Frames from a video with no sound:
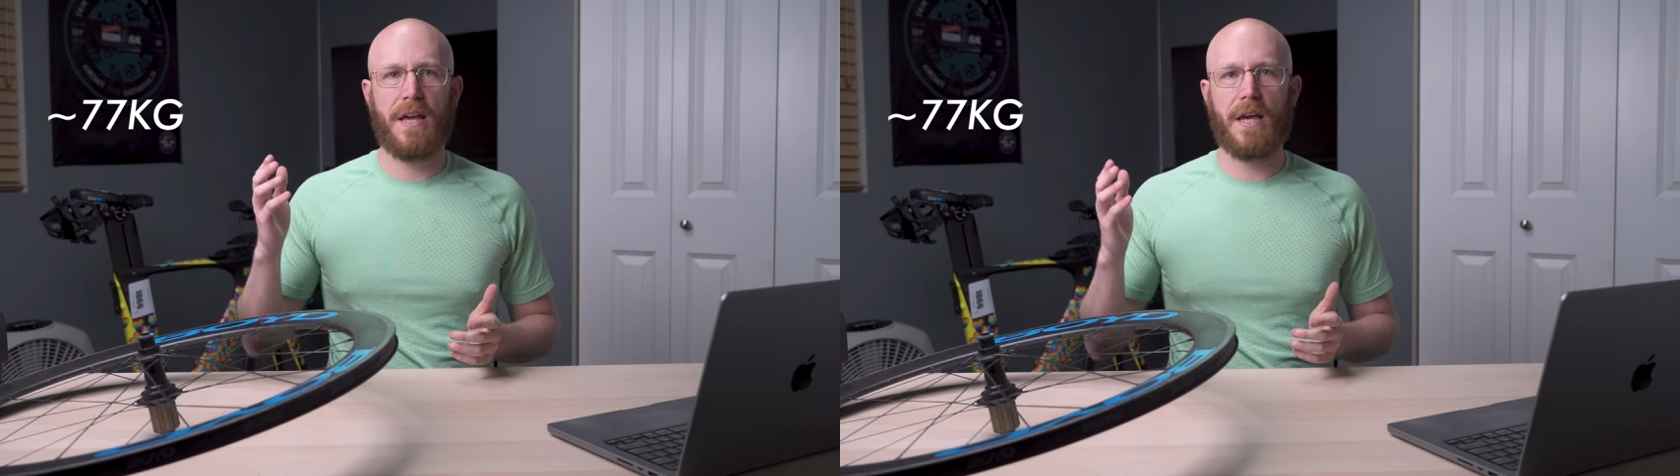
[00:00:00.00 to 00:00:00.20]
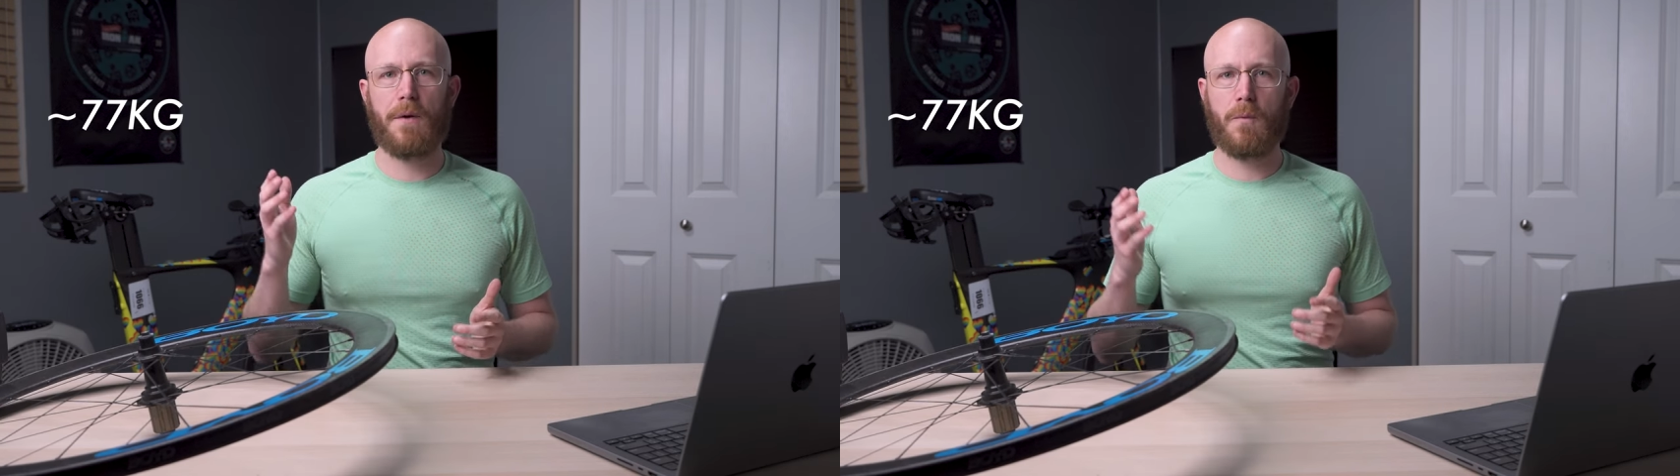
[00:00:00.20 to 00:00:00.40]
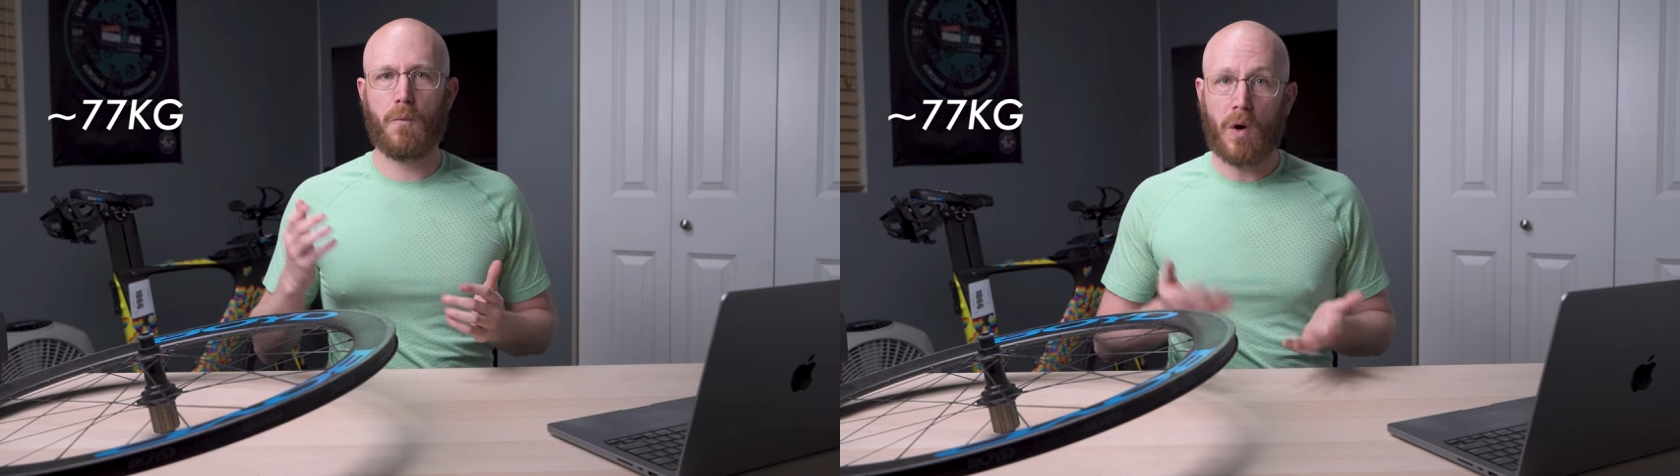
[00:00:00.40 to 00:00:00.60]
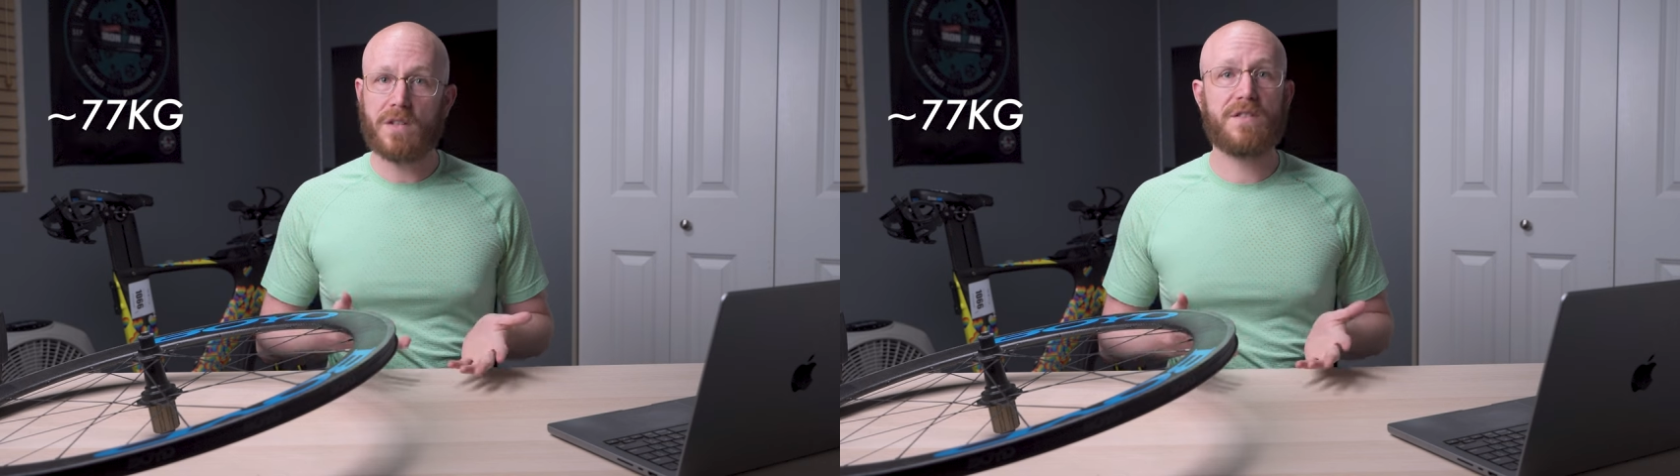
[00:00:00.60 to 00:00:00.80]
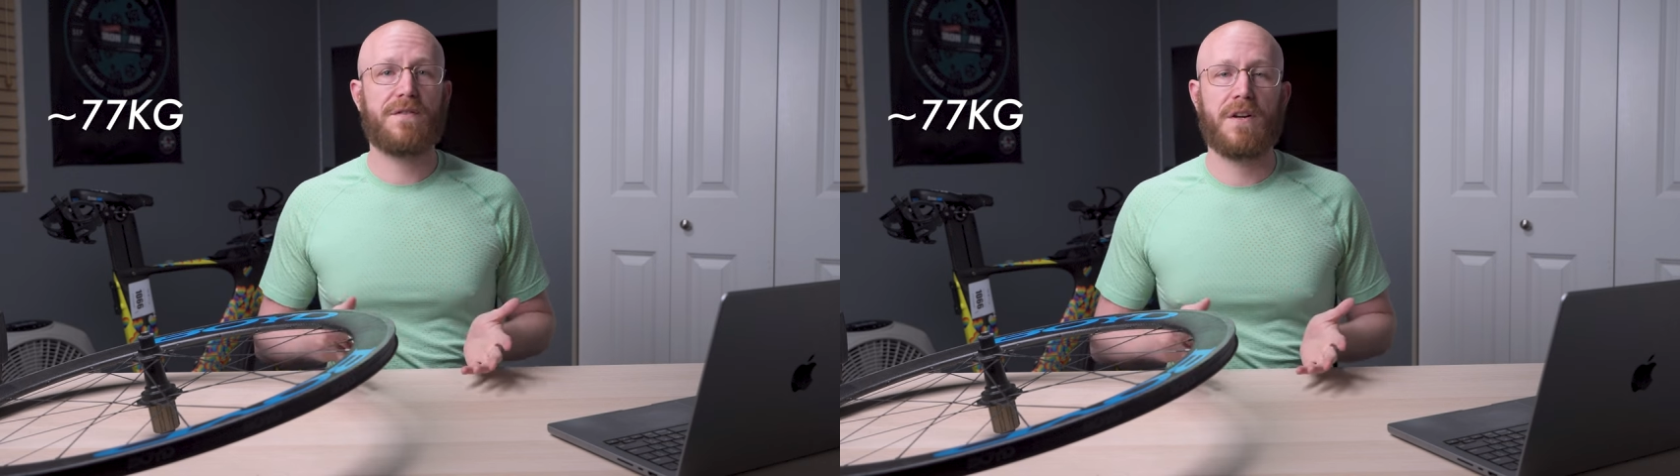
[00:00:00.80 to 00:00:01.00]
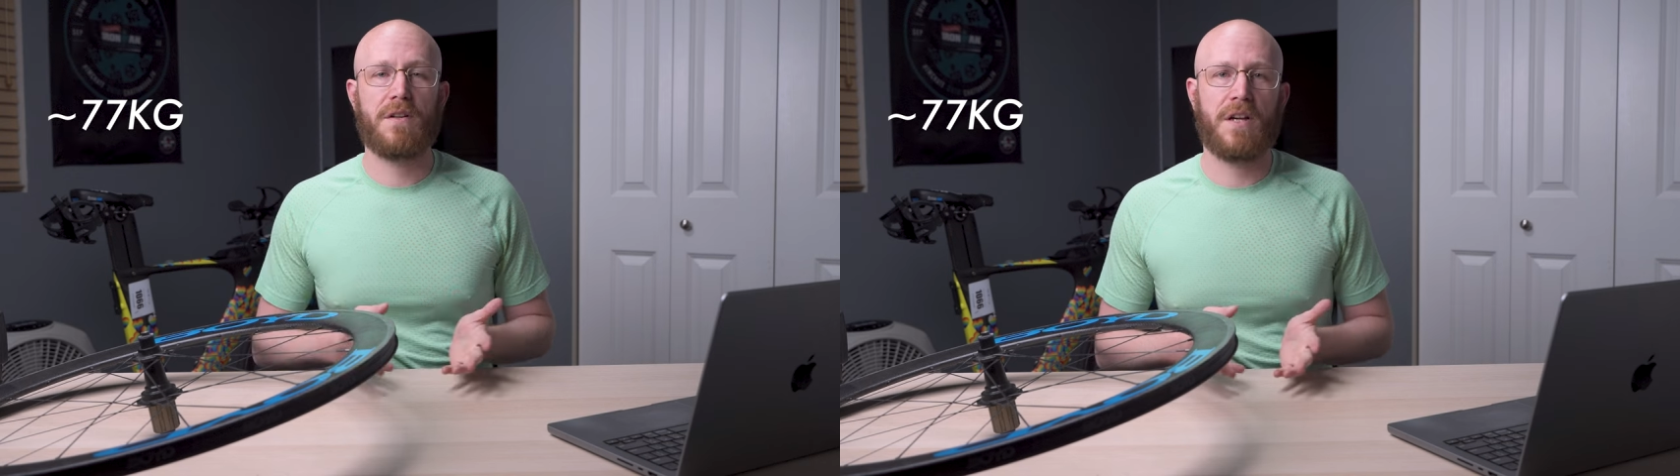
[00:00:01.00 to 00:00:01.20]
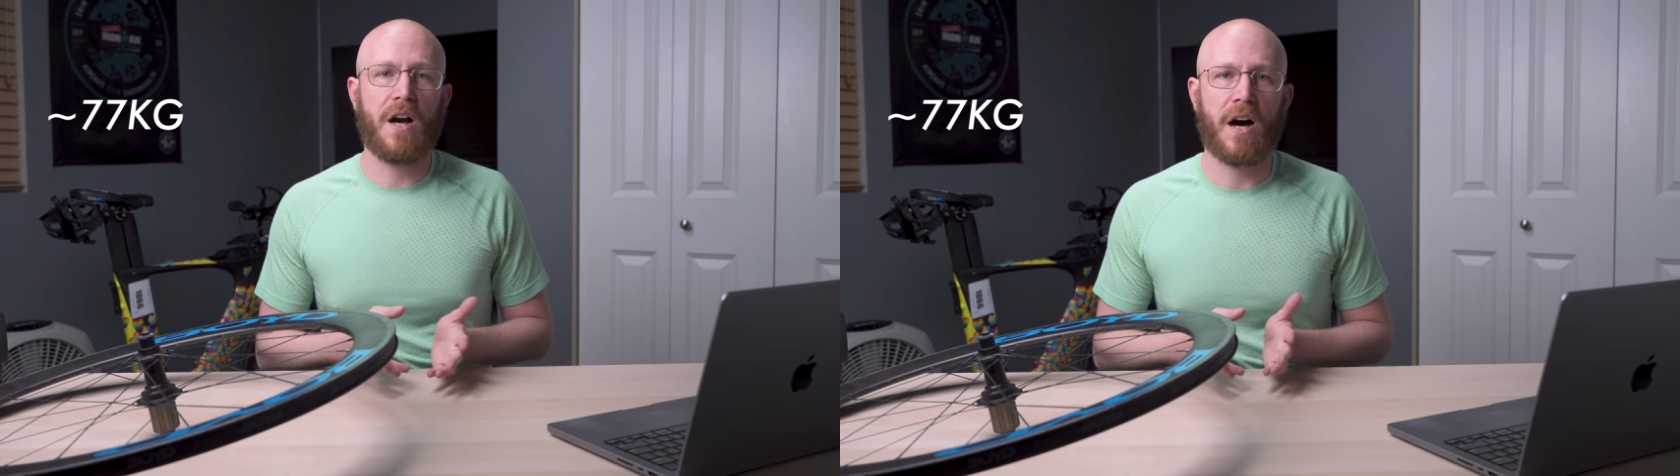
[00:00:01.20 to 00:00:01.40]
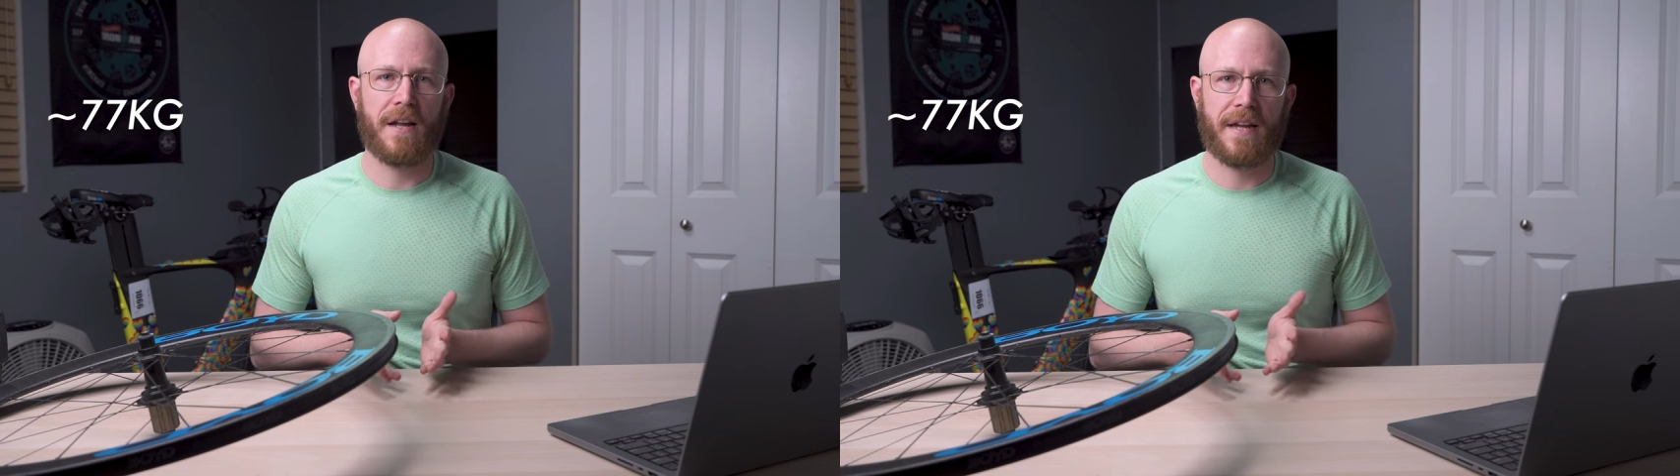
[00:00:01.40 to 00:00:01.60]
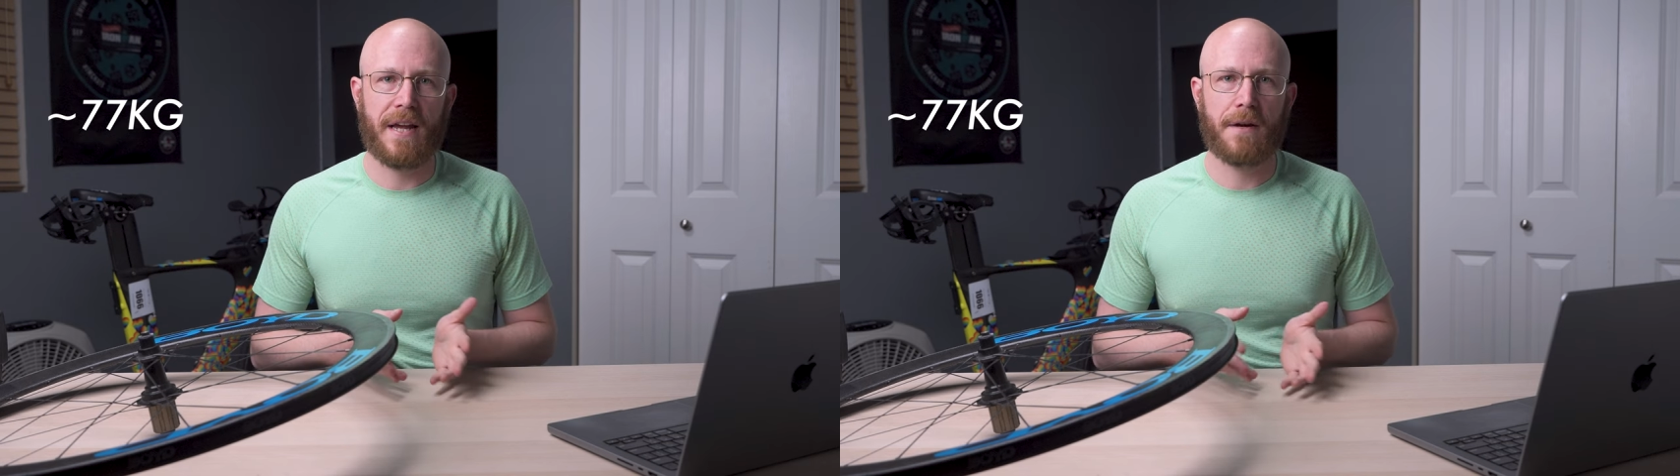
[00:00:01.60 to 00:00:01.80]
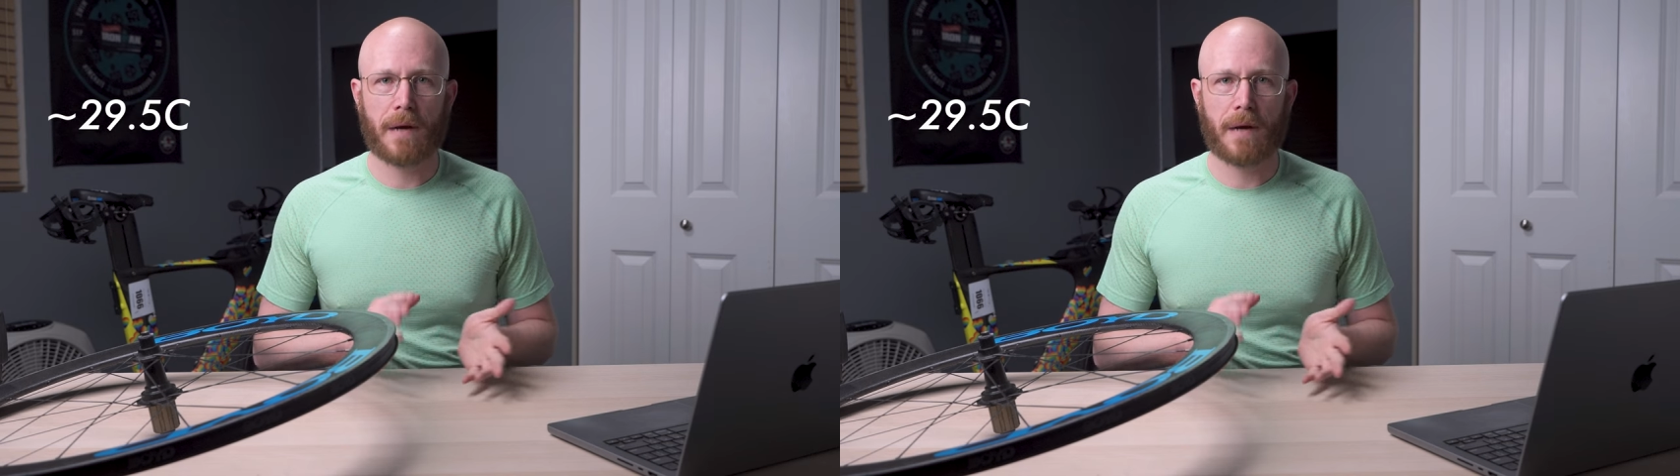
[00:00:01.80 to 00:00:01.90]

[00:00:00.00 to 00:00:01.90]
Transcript: It was a fairly hot day,